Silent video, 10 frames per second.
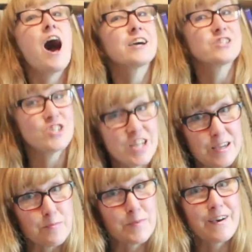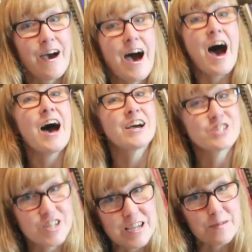A sheep, a
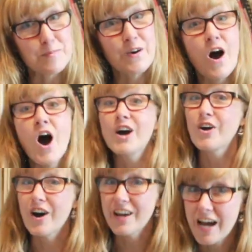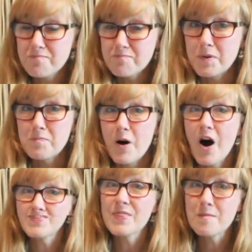sheep got up
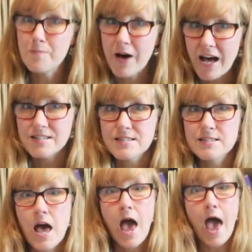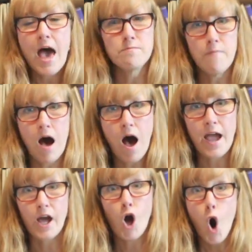upon the bus, and
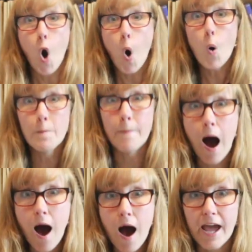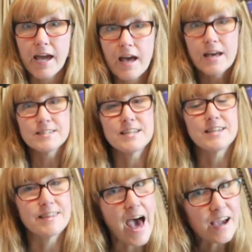my, oh my,
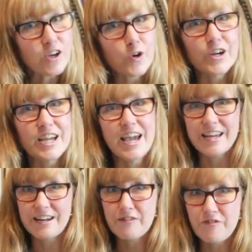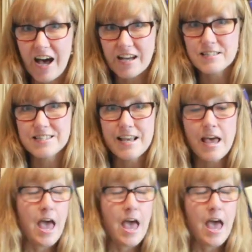did that create a fuss.